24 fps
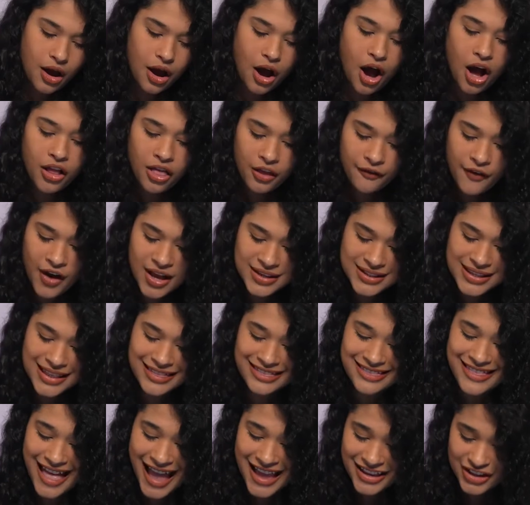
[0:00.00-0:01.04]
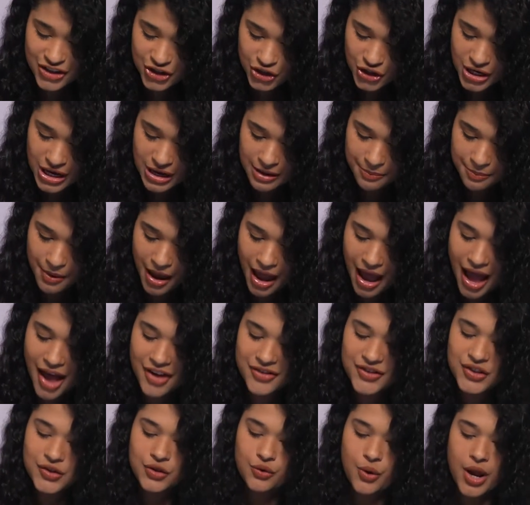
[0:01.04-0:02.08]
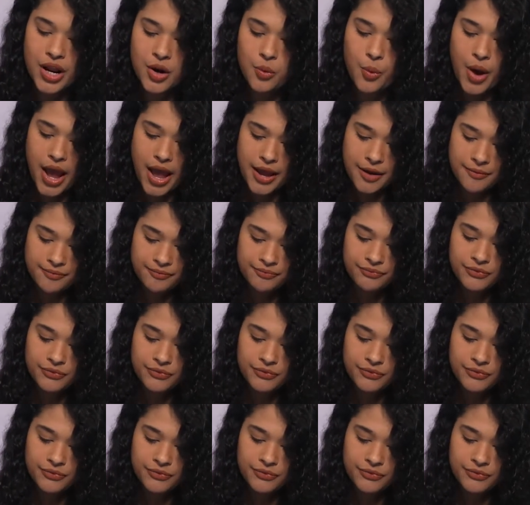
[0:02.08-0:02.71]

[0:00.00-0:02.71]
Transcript: All of us, like sheep, have strayed away.